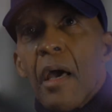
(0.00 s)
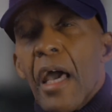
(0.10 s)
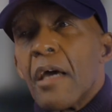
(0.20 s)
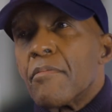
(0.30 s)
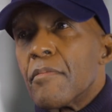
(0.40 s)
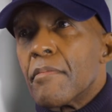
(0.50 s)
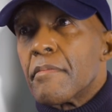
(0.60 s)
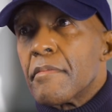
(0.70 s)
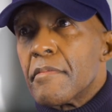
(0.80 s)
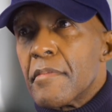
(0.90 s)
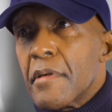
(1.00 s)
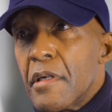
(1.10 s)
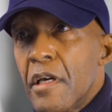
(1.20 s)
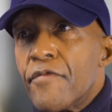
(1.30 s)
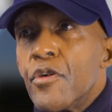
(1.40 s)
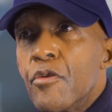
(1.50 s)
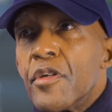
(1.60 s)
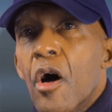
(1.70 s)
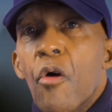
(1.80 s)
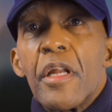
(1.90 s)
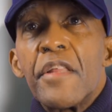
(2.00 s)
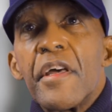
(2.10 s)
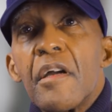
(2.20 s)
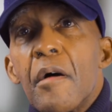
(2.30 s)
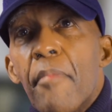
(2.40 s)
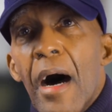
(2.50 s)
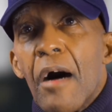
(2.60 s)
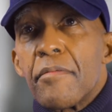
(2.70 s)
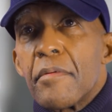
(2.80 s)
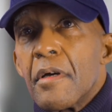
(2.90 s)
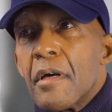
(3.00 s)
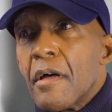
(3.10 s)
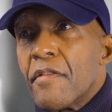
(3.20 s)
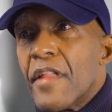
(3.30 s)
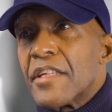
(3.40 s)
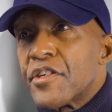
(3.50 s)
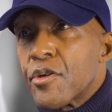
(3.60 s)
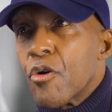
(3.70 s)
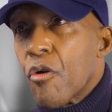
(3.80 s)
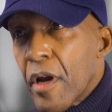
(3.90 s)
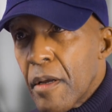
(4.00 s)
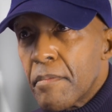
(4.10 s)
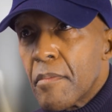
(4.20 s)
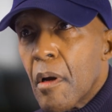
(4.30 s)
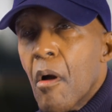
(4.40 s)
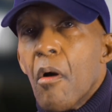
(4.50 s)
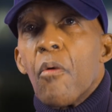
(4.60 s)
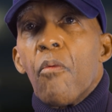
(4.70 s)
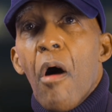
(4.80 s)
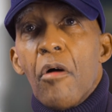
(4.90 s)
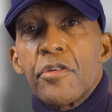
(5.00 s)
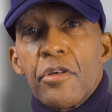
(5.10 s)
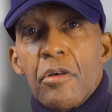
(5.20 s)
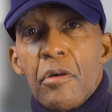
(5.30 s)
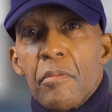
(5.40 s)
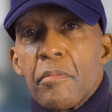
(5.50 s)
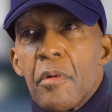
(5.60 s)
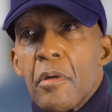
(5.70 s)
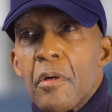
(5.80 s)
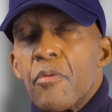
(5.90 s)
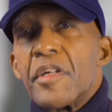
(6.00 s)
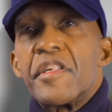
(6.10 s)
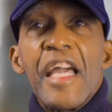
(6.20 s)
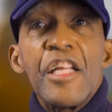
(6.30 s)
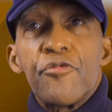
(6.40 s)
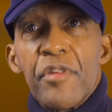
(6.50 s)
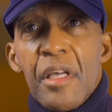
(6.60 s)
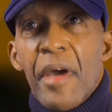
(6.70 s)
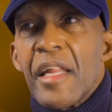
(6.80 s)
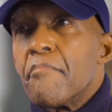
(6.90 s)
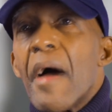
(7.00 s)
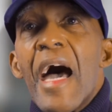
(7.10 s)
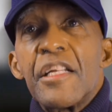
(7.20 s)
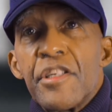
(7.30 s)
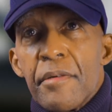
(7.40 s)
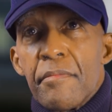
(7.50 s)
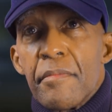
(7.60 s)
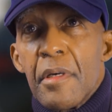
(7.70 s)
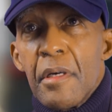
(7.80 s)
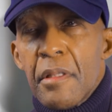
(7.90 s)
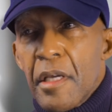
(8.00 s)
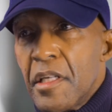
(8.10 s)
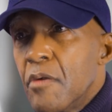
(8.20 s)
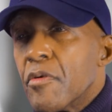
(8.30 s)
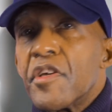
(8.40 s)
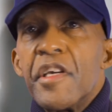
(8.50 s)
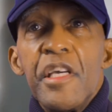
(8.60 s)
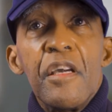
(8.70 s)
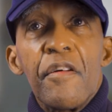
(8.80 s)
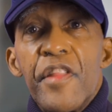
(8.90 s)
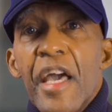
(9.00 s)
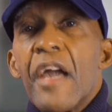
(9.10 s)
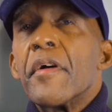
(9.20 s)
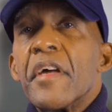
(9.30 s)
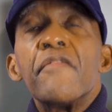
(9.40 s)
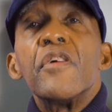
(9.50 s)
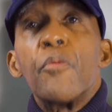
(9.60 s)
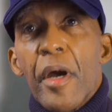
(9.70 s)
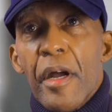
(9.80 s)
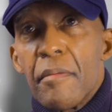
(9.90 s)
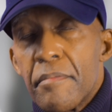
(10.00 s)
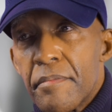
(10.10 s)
And if you know anything about that story, Walter would daydream and imagine that he was here, there, and everywhere.